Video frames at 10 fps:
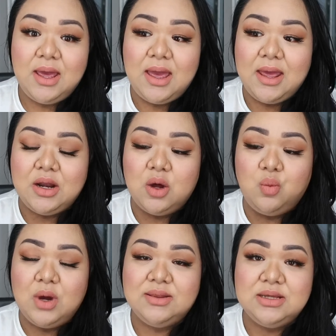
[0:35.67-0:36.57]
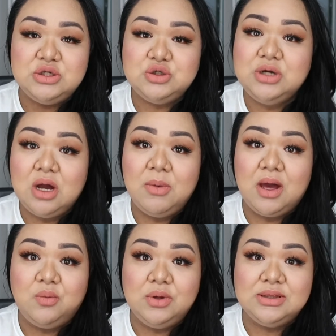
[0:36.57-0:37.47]
And when they do come
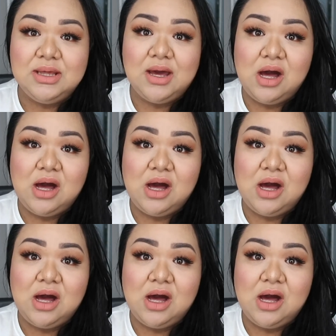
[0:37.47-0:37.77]
out with their